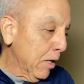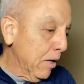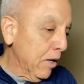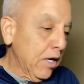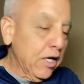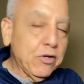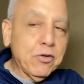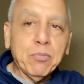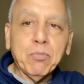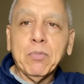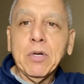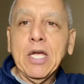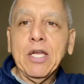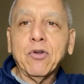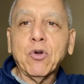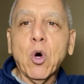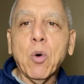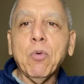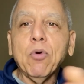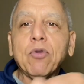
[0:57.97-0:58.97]
it's
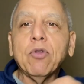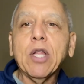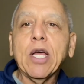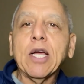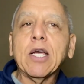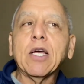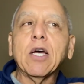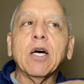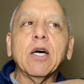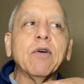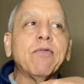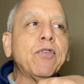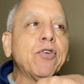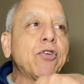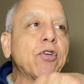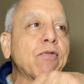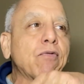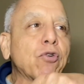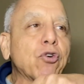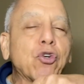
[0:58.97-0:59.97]
almost like
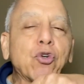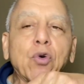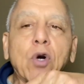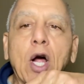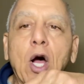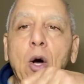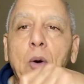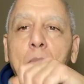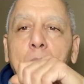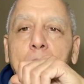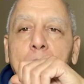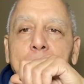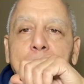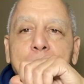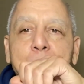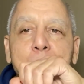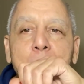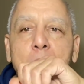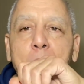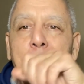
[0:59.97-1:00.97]
fishing for trout,
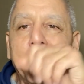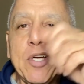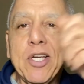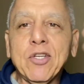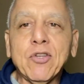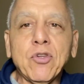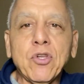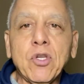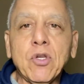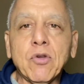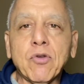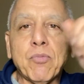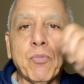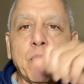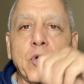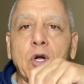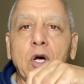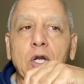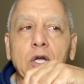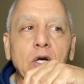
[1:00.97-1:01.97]
but you just put
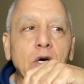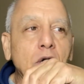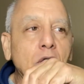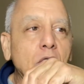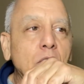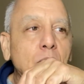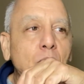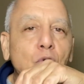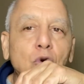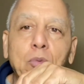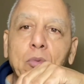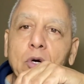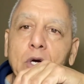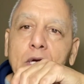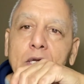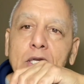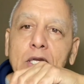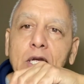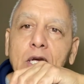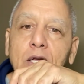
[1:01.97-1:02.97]
on a worm hook at
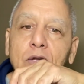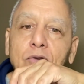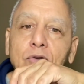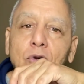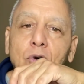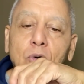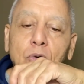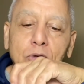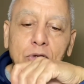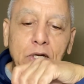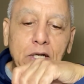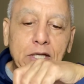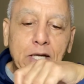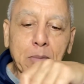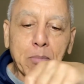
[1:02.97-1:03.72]
the end, so it's not that